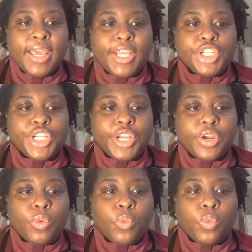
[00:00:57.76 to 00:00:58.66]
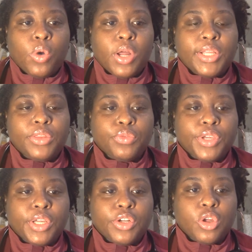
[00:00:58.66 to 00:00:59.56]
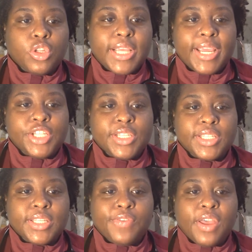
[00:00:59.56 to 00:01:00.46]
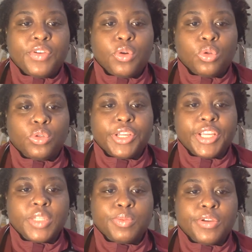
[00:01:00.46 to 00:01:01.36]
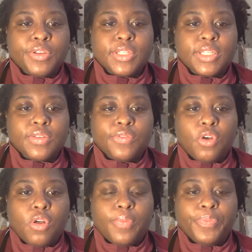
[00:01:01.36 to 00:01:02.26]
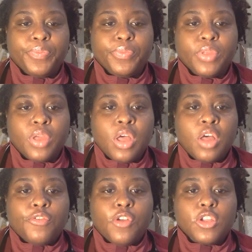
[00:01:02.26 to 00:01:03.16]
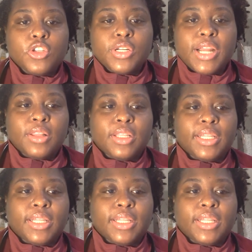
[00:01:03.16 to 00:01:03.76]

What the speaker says: each year, 1 in 3 adults aged 65 and older experiences a fall. Falls are now the